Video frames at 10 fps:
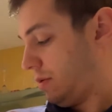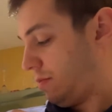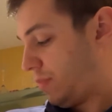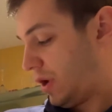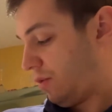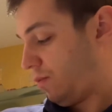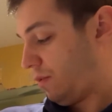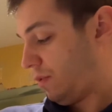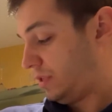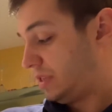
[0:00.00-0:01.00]
But
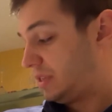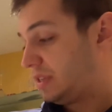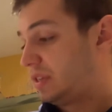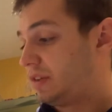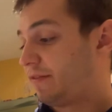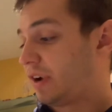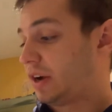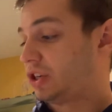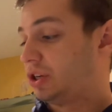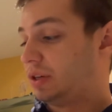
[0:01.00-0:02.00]
since this is a
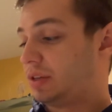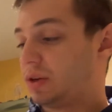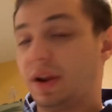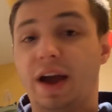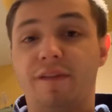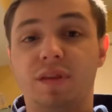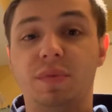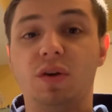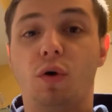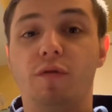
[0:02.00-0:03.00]
fraction, it's going to have to
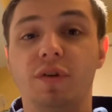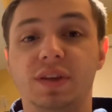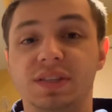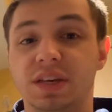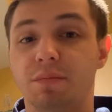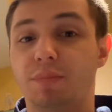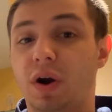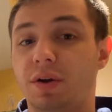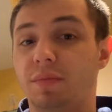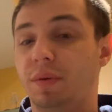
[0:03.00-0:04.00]
be over the same
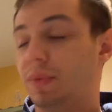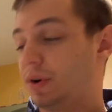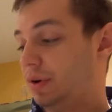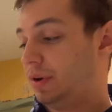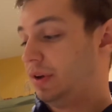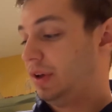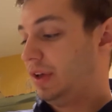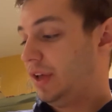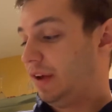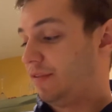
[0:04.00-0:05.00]
bottom number.
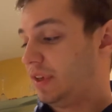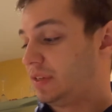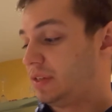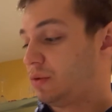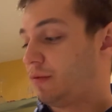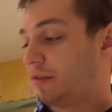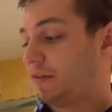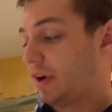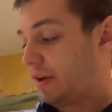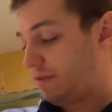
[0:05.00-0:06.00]
If this is over
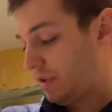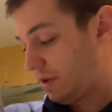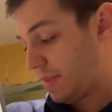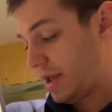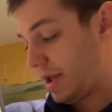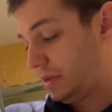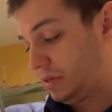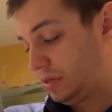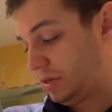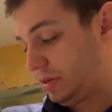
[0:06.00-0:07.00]
5, in my
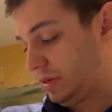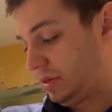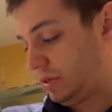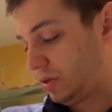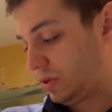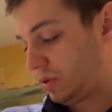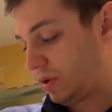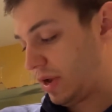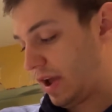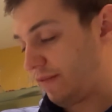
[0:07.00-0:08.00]
answer, it's also
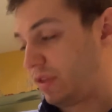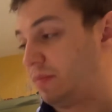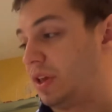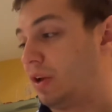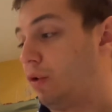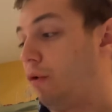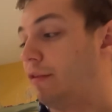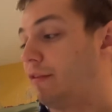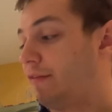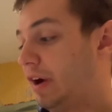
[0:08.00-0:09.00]
going to have to be
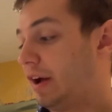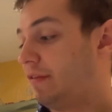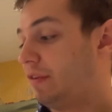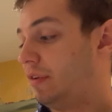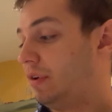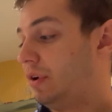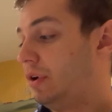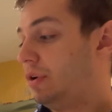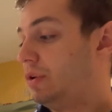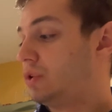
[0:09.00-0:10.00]
over 5.
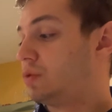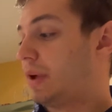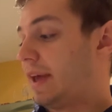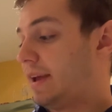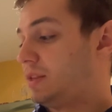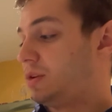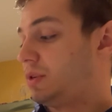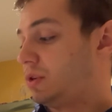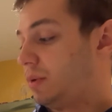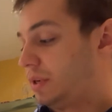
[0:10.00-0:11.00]
So my answer
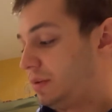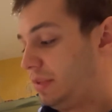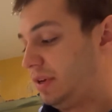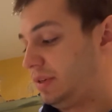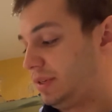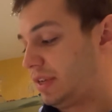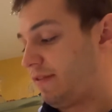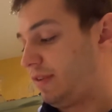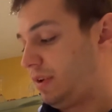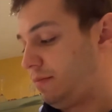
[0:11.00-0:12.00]
is going to be
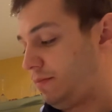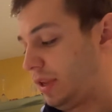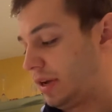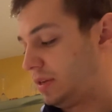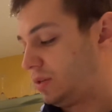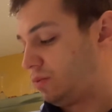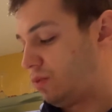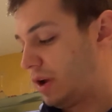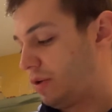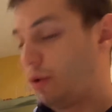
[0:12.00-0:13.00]
7 plus
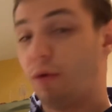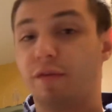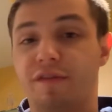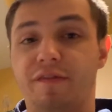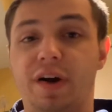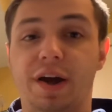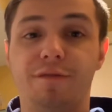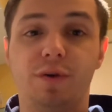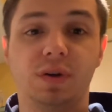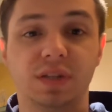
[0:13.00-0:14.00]
1 over
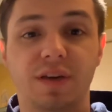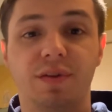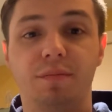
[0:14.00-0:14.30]
5, or 7